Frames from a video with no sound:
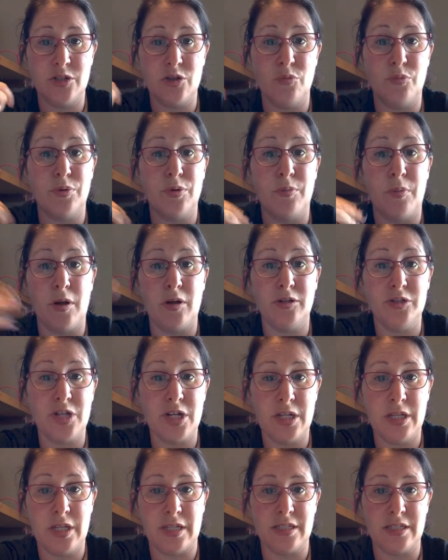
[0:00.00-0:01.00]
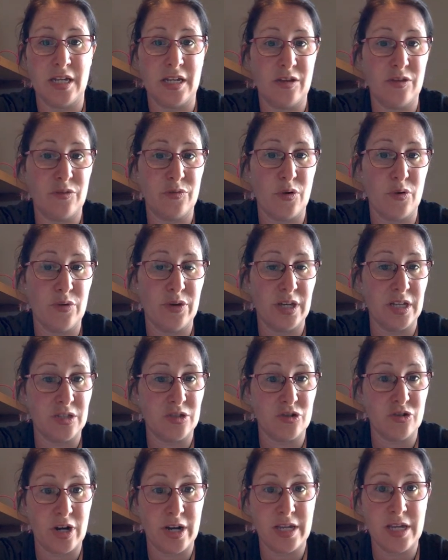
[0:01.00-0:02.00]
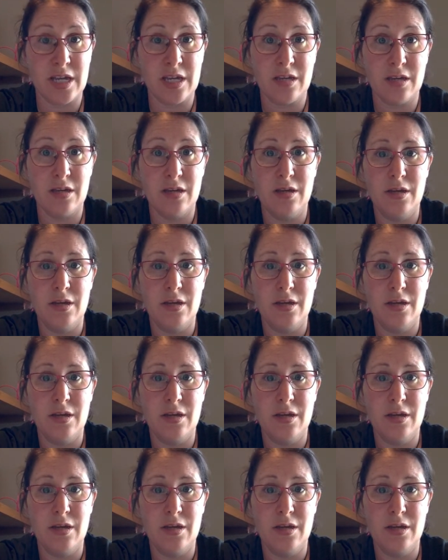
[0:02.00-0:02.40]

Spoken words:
So propulsion, that's like throwing and striking.